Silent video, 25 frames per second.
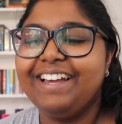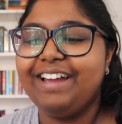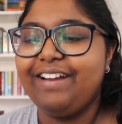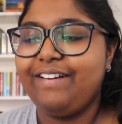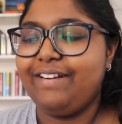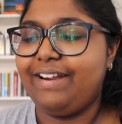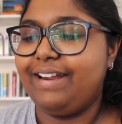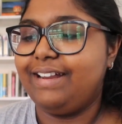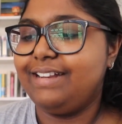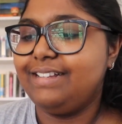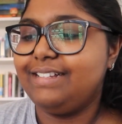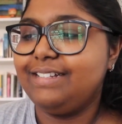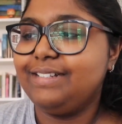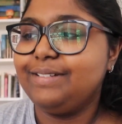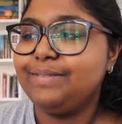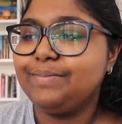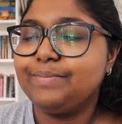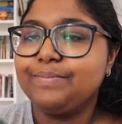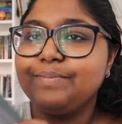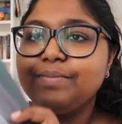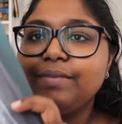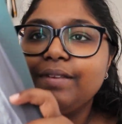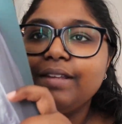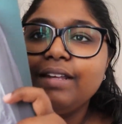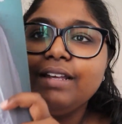Alright.
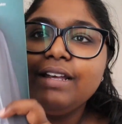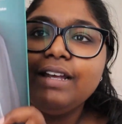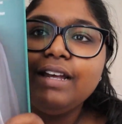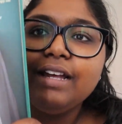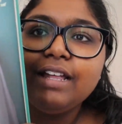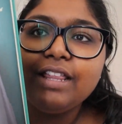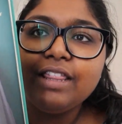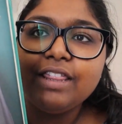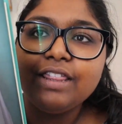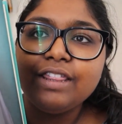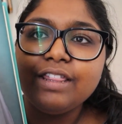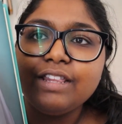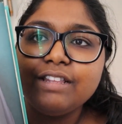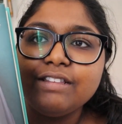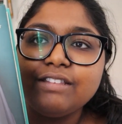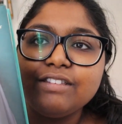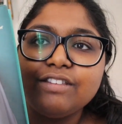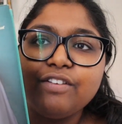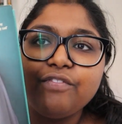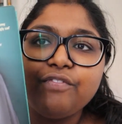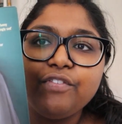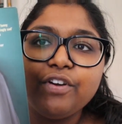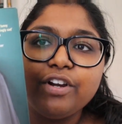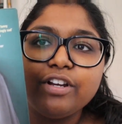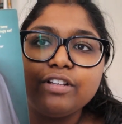This is
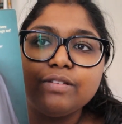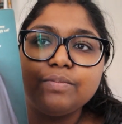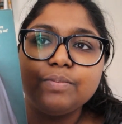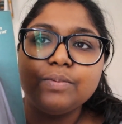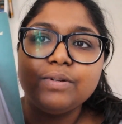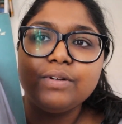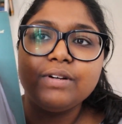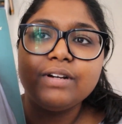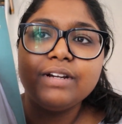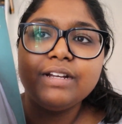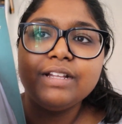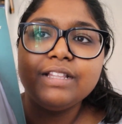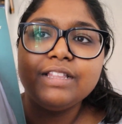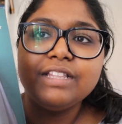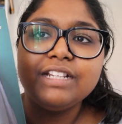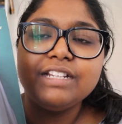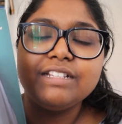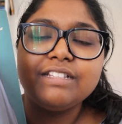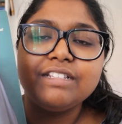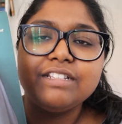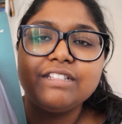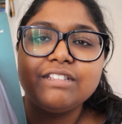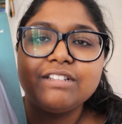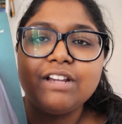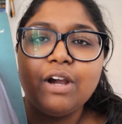the first book.
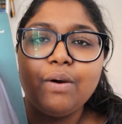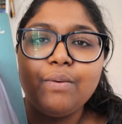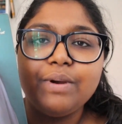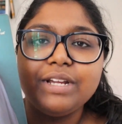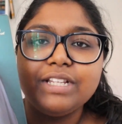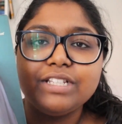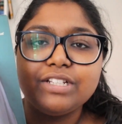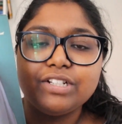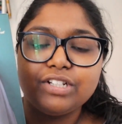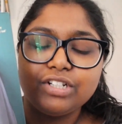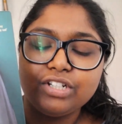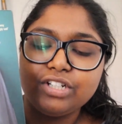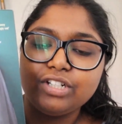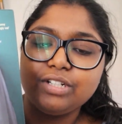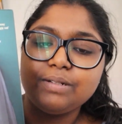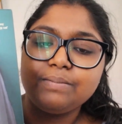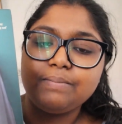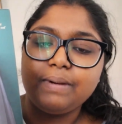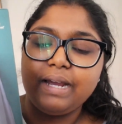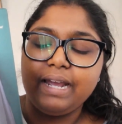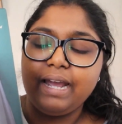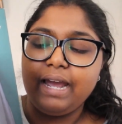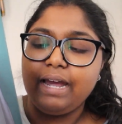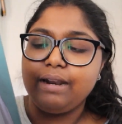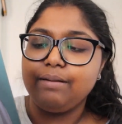This is Going to Hurt
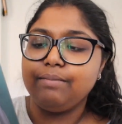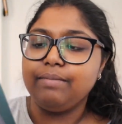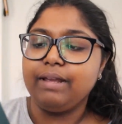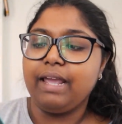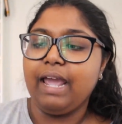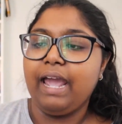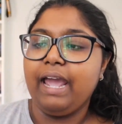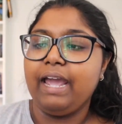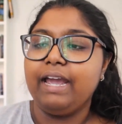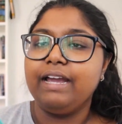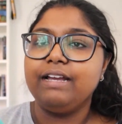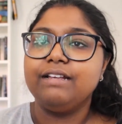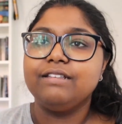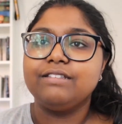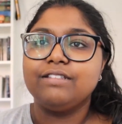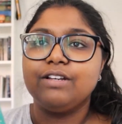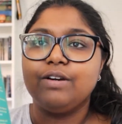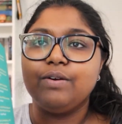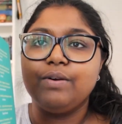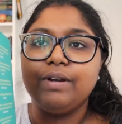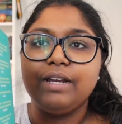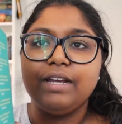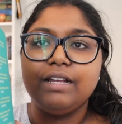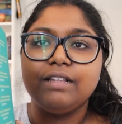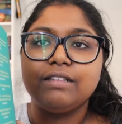by Adam K.
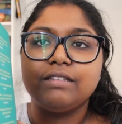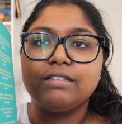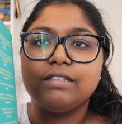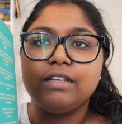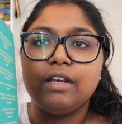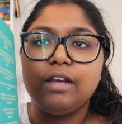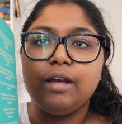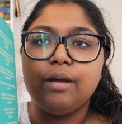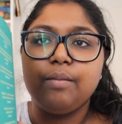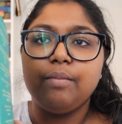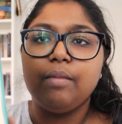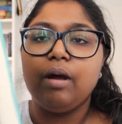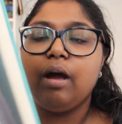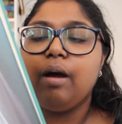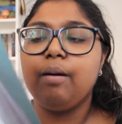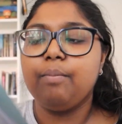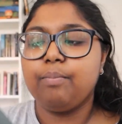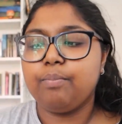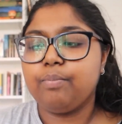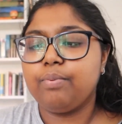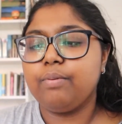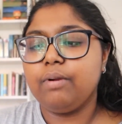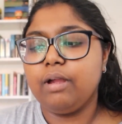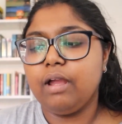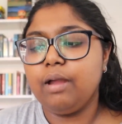So it's
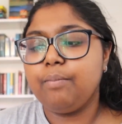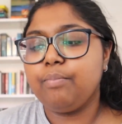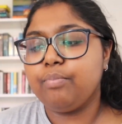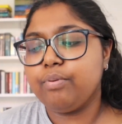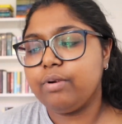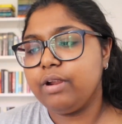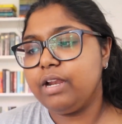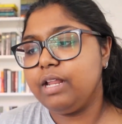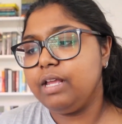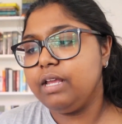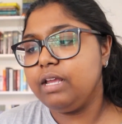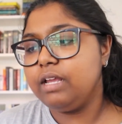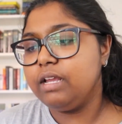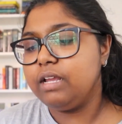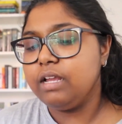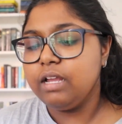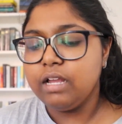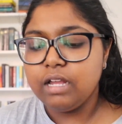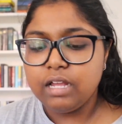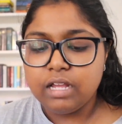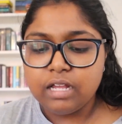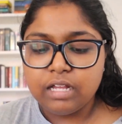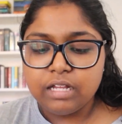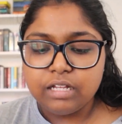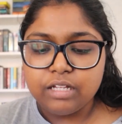a pretty
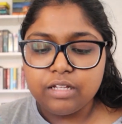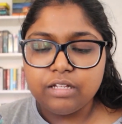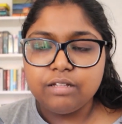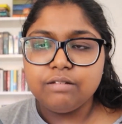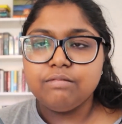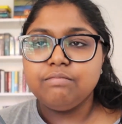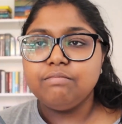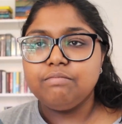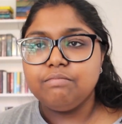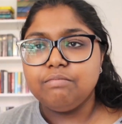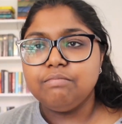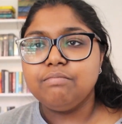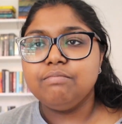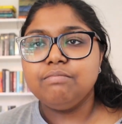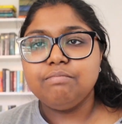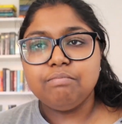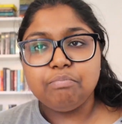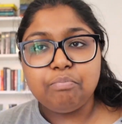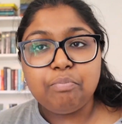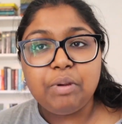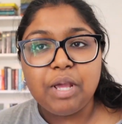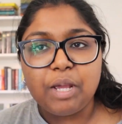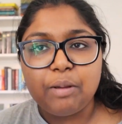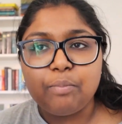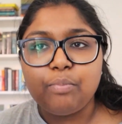
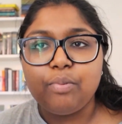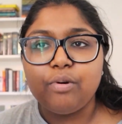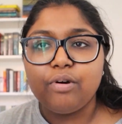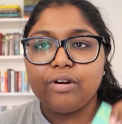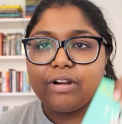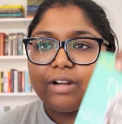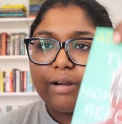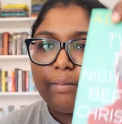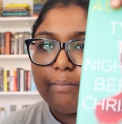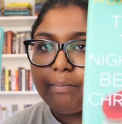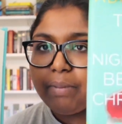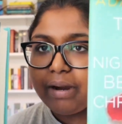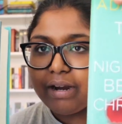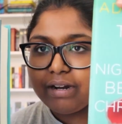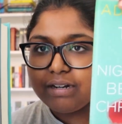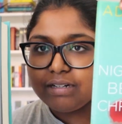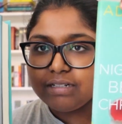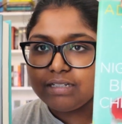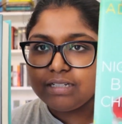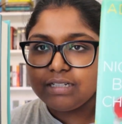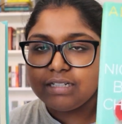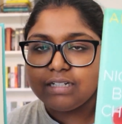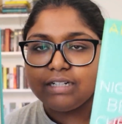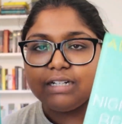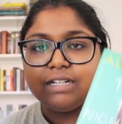big book compared
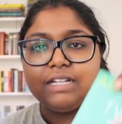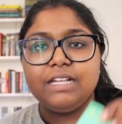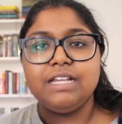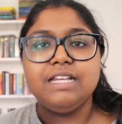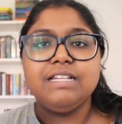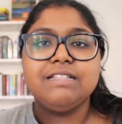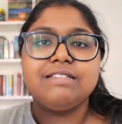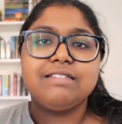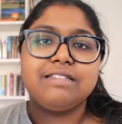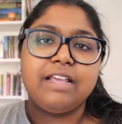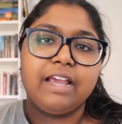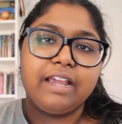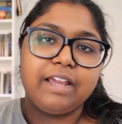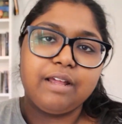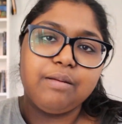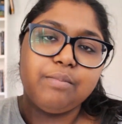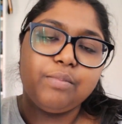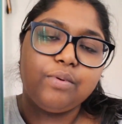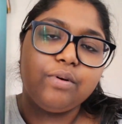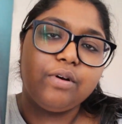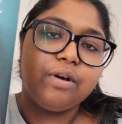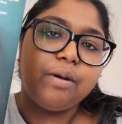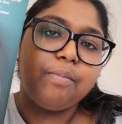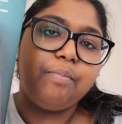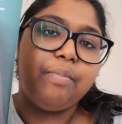to his second
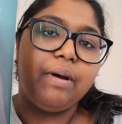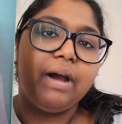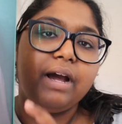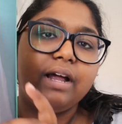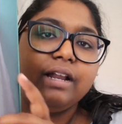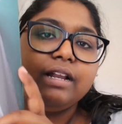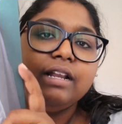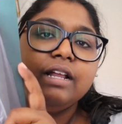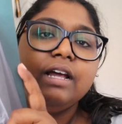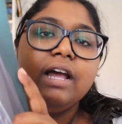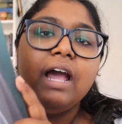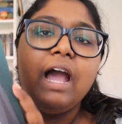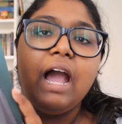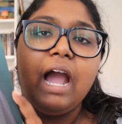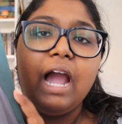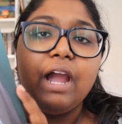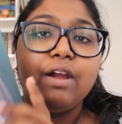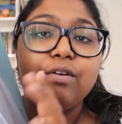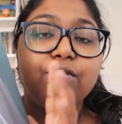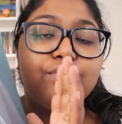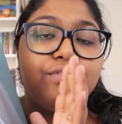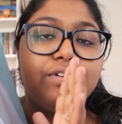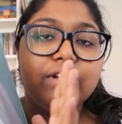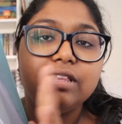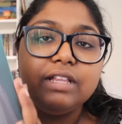book, but I
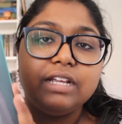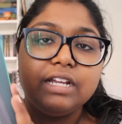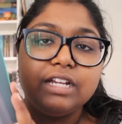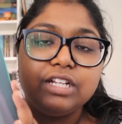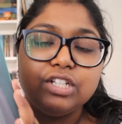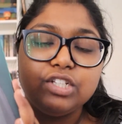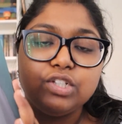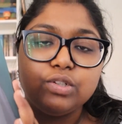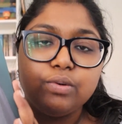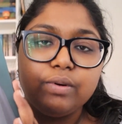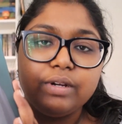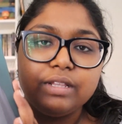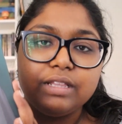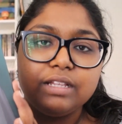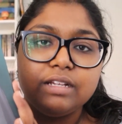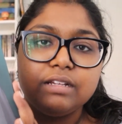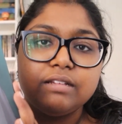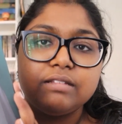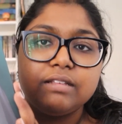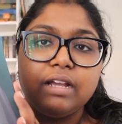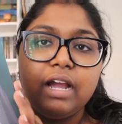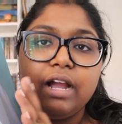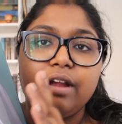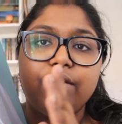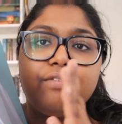really enjoyed
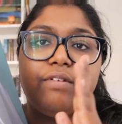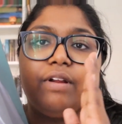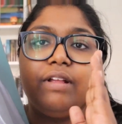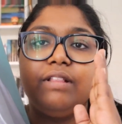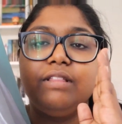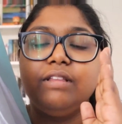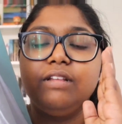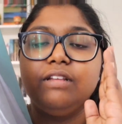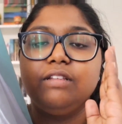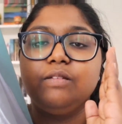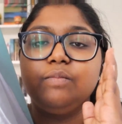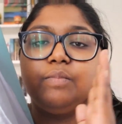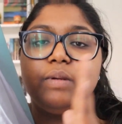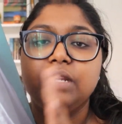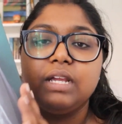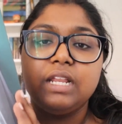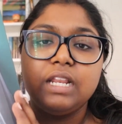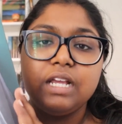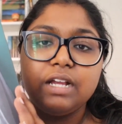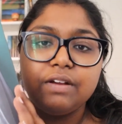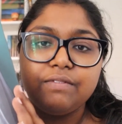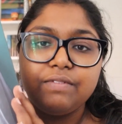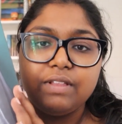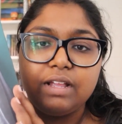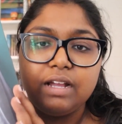this. I read this
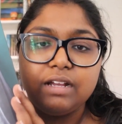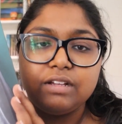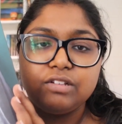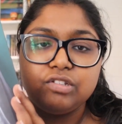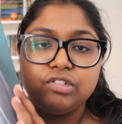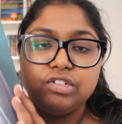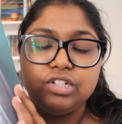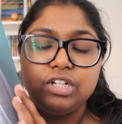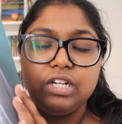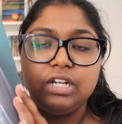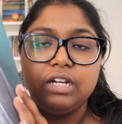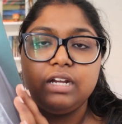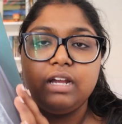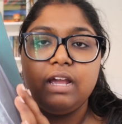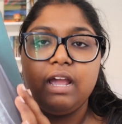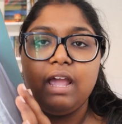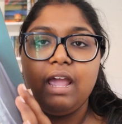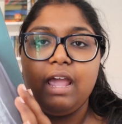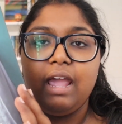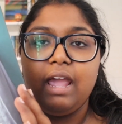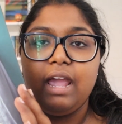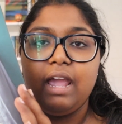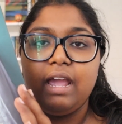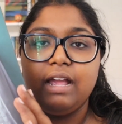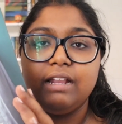beginning of last year,
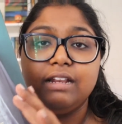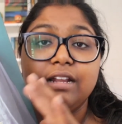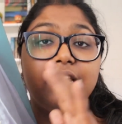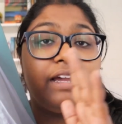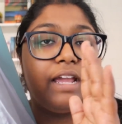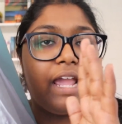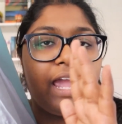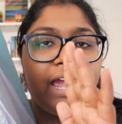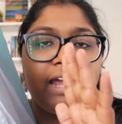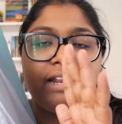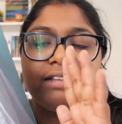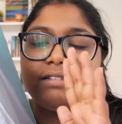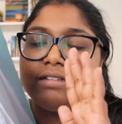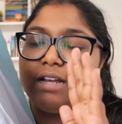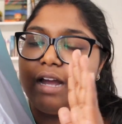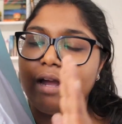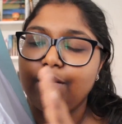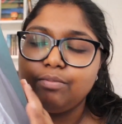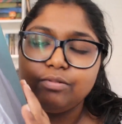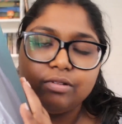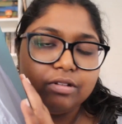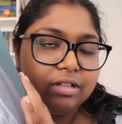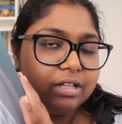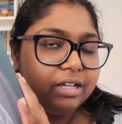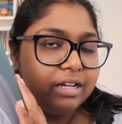and again, it's
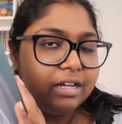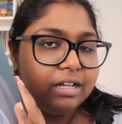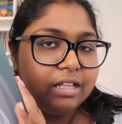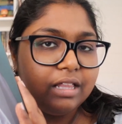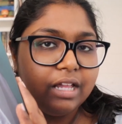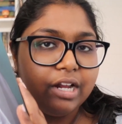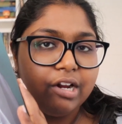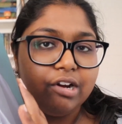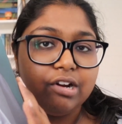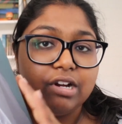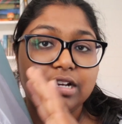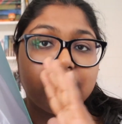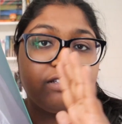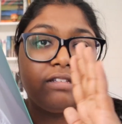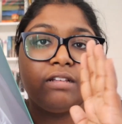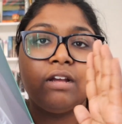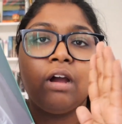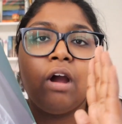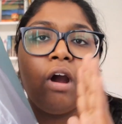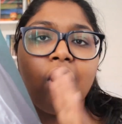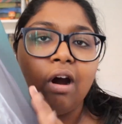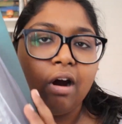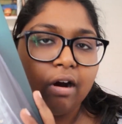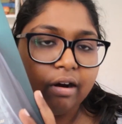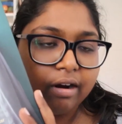absolutely hilarious,
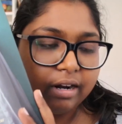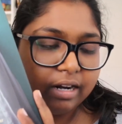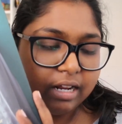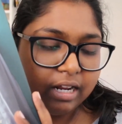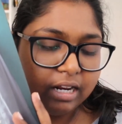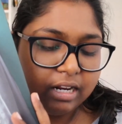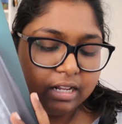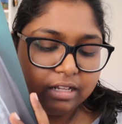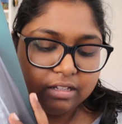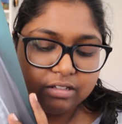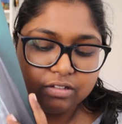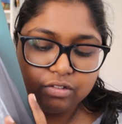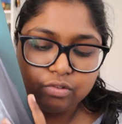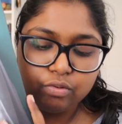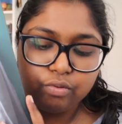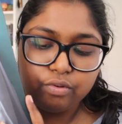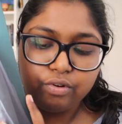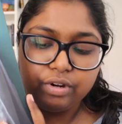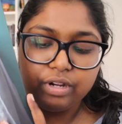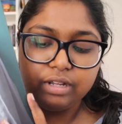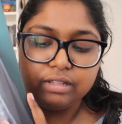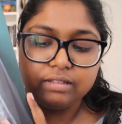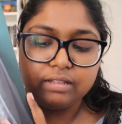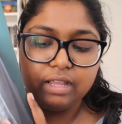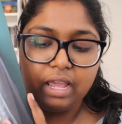hard-hitting
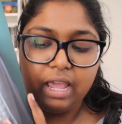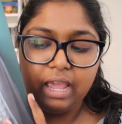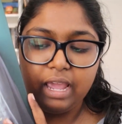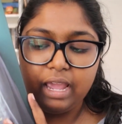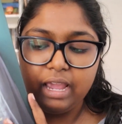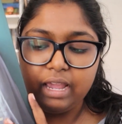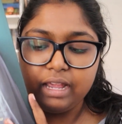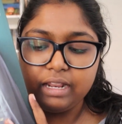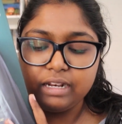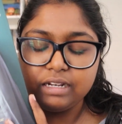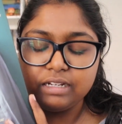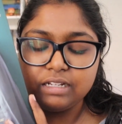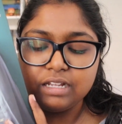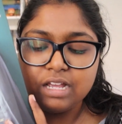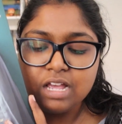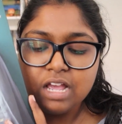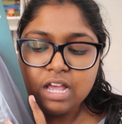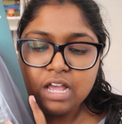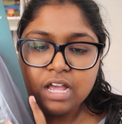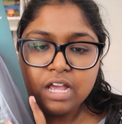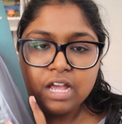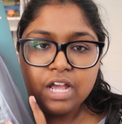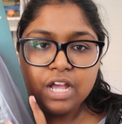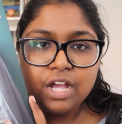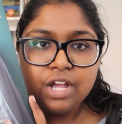stories, and
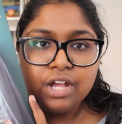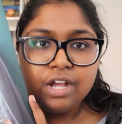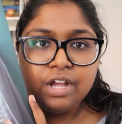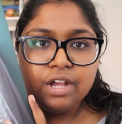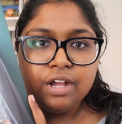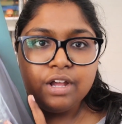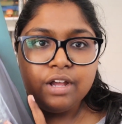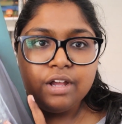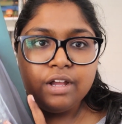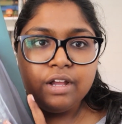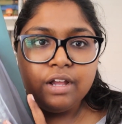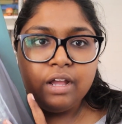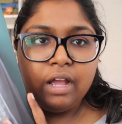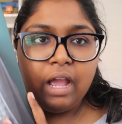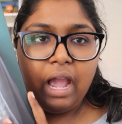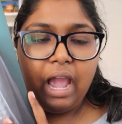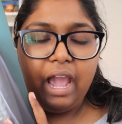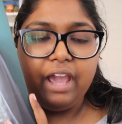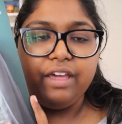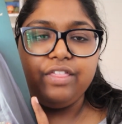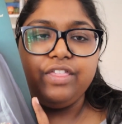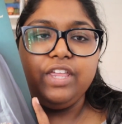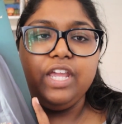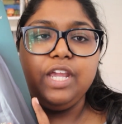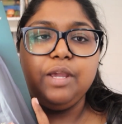
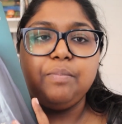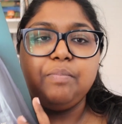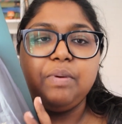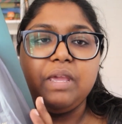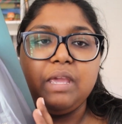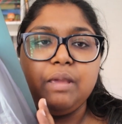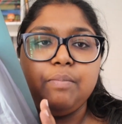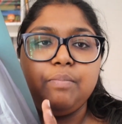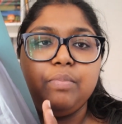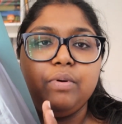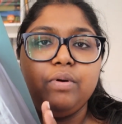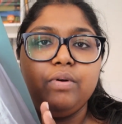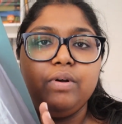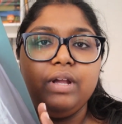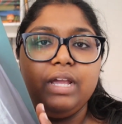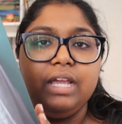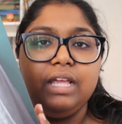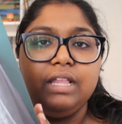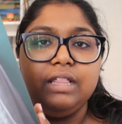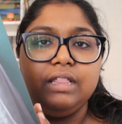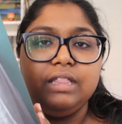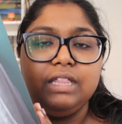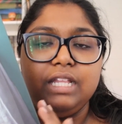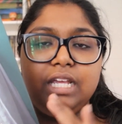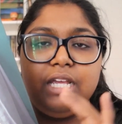I think people
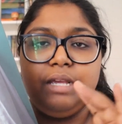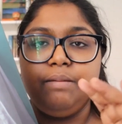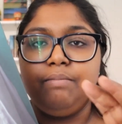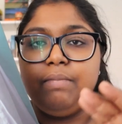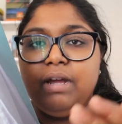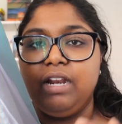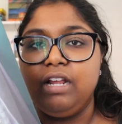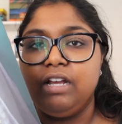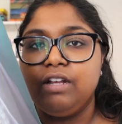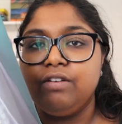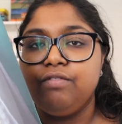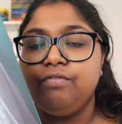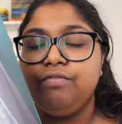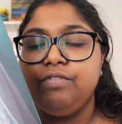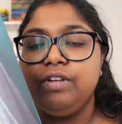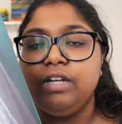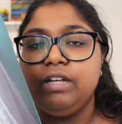in the medical